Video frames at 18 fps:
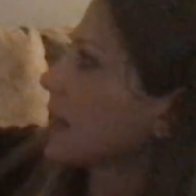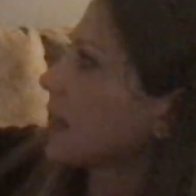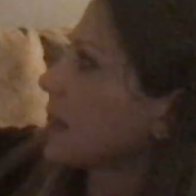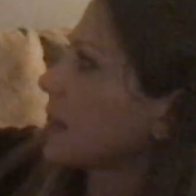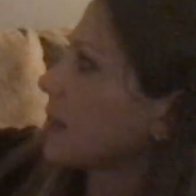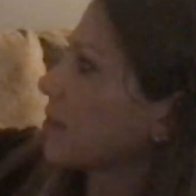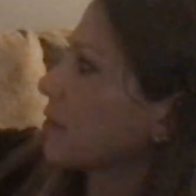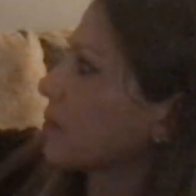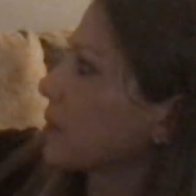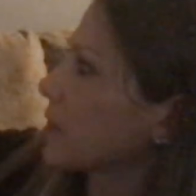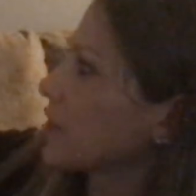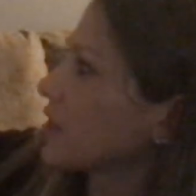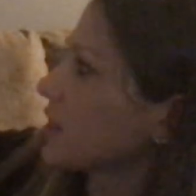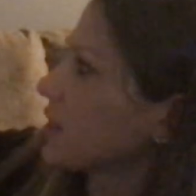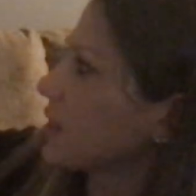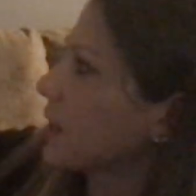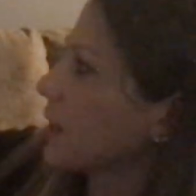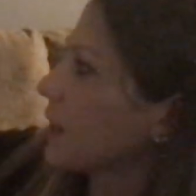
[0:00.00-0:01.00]
that
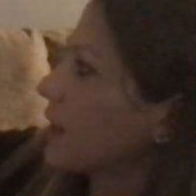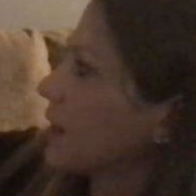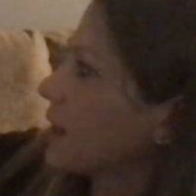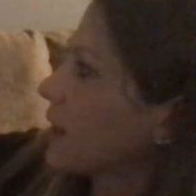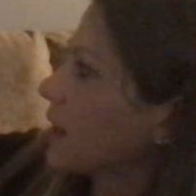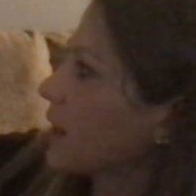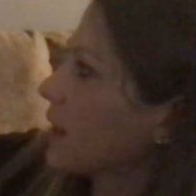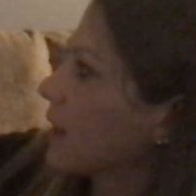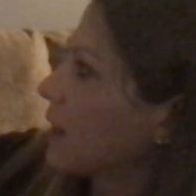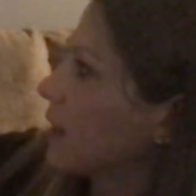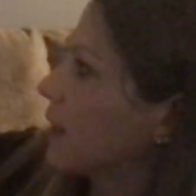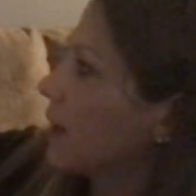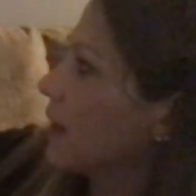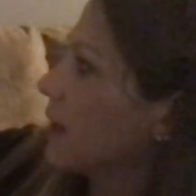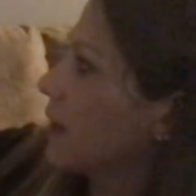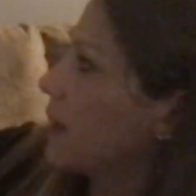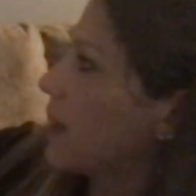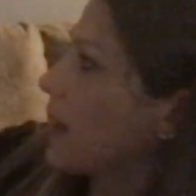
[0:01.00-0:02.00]
information.
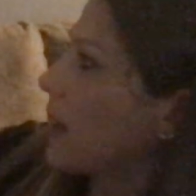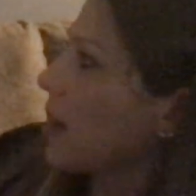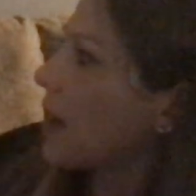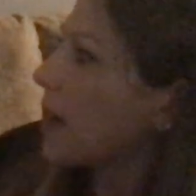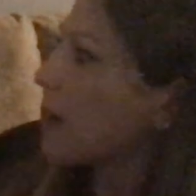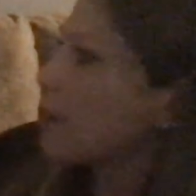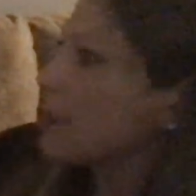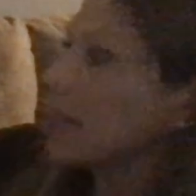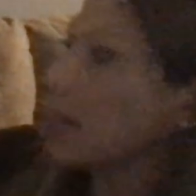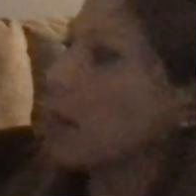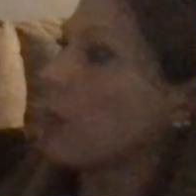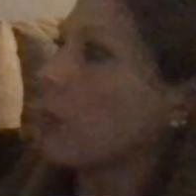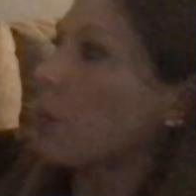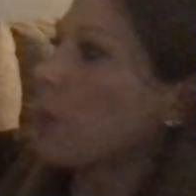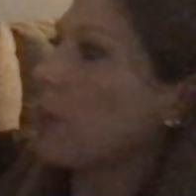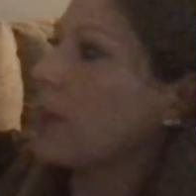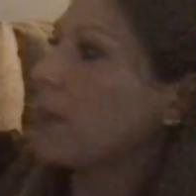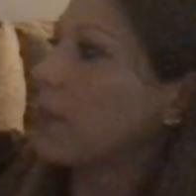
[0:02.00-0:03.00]
So
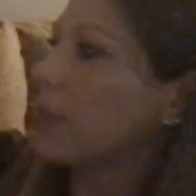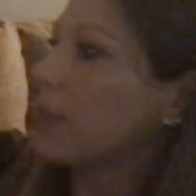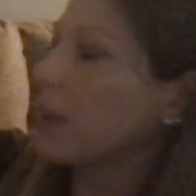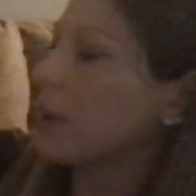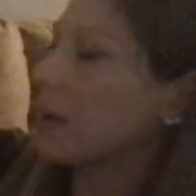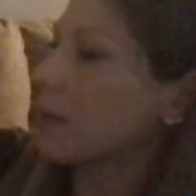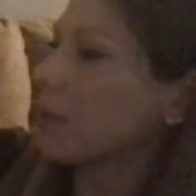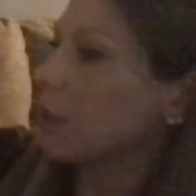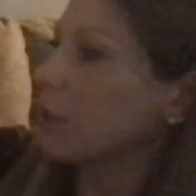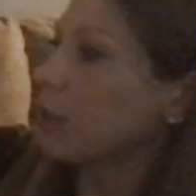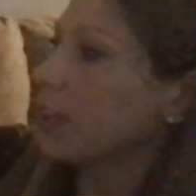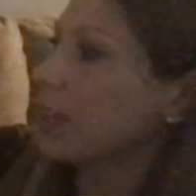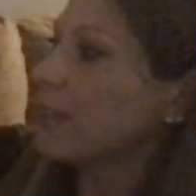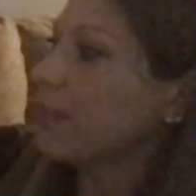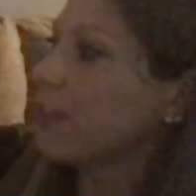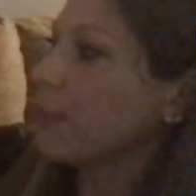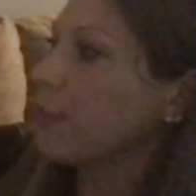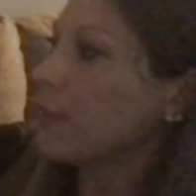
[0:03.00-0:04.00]
when we are
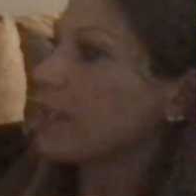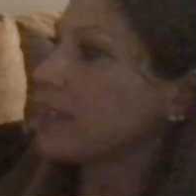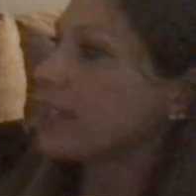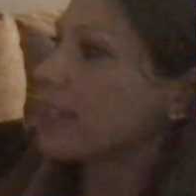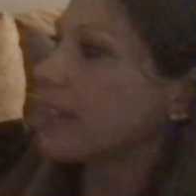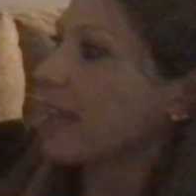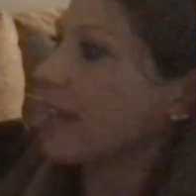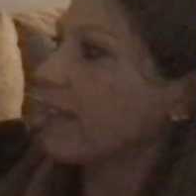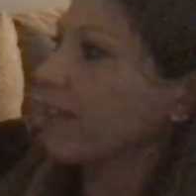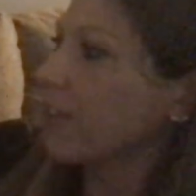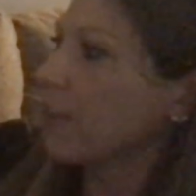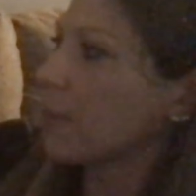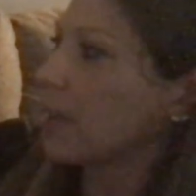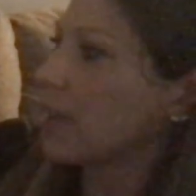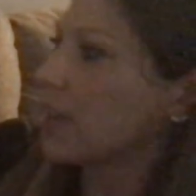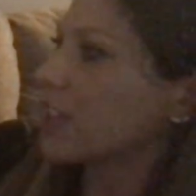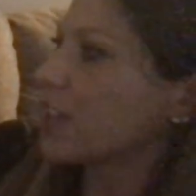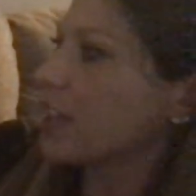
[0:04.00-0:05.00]
looking for missing
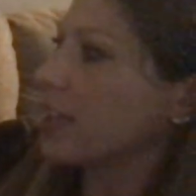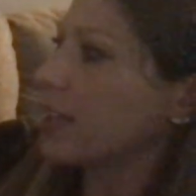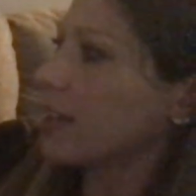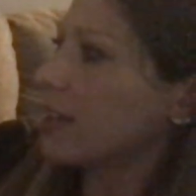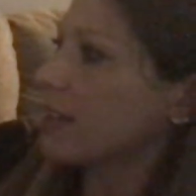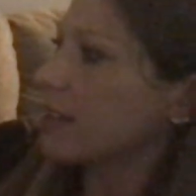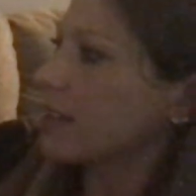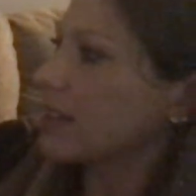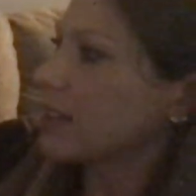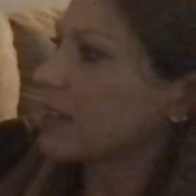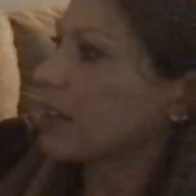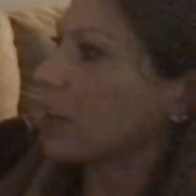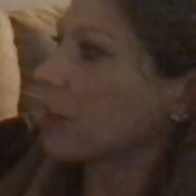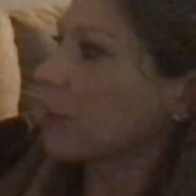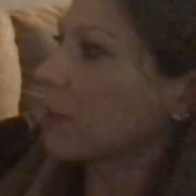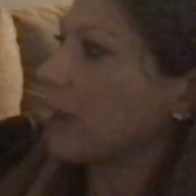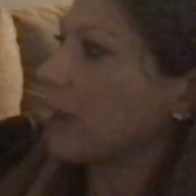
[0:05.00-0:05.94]
information, start